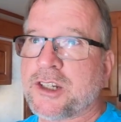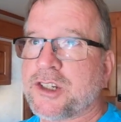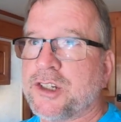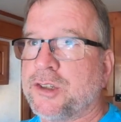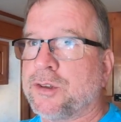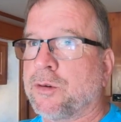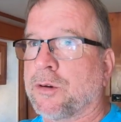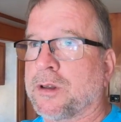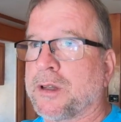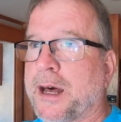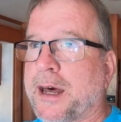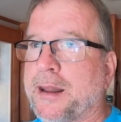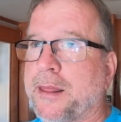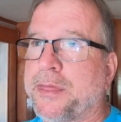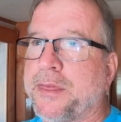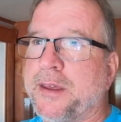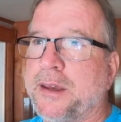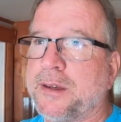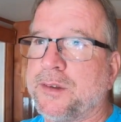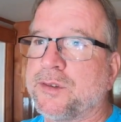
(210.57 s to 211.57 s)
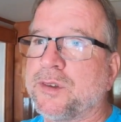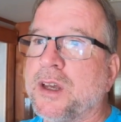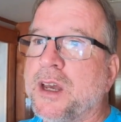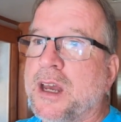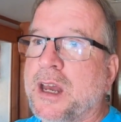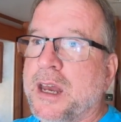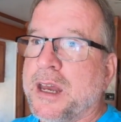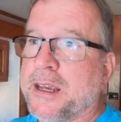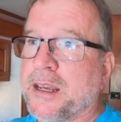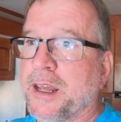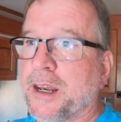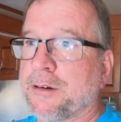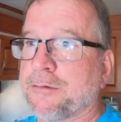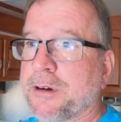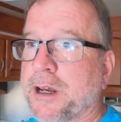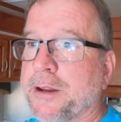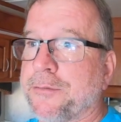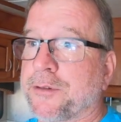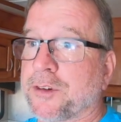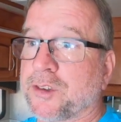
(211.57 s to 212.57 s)
She's doing a lot of things, getting
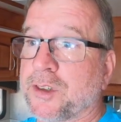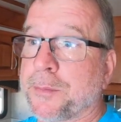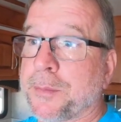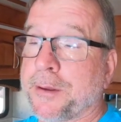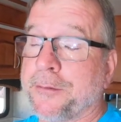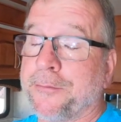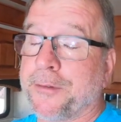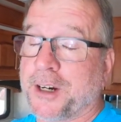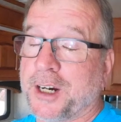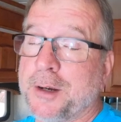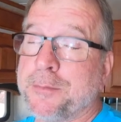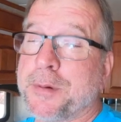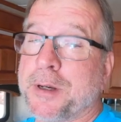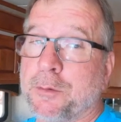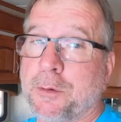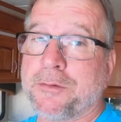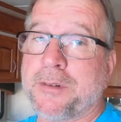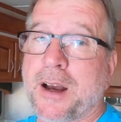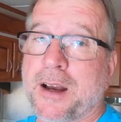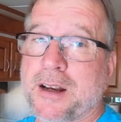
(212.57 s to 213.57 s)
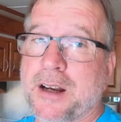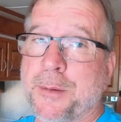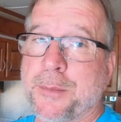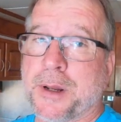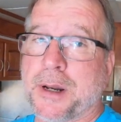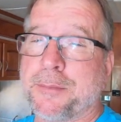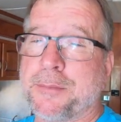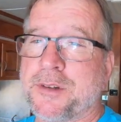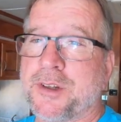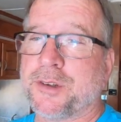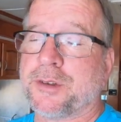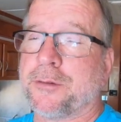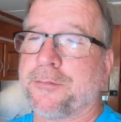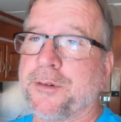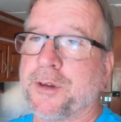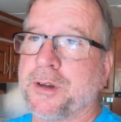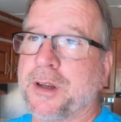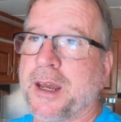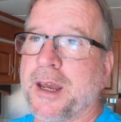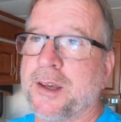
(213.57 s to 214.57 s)
ready for something very big we've got coming up in just a
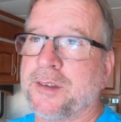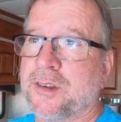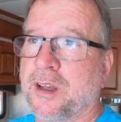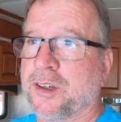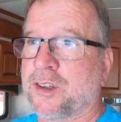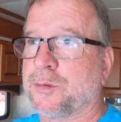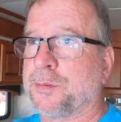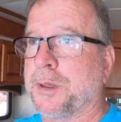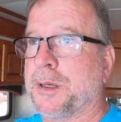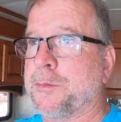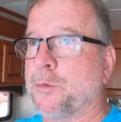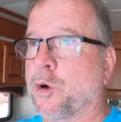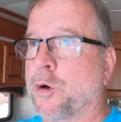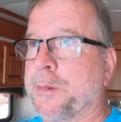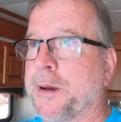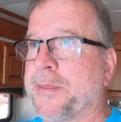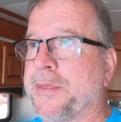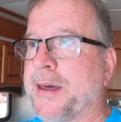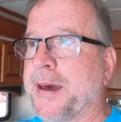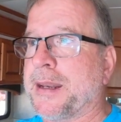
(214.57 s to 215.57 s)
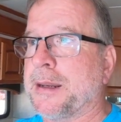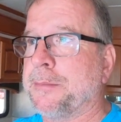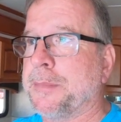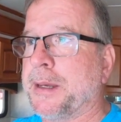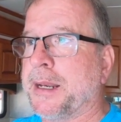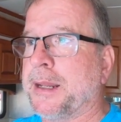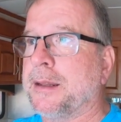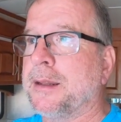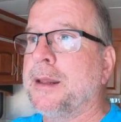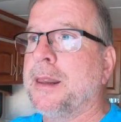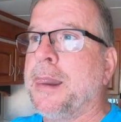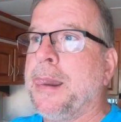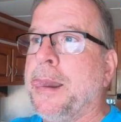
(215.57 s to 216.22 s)
few days. I'll explain more about that in a minute.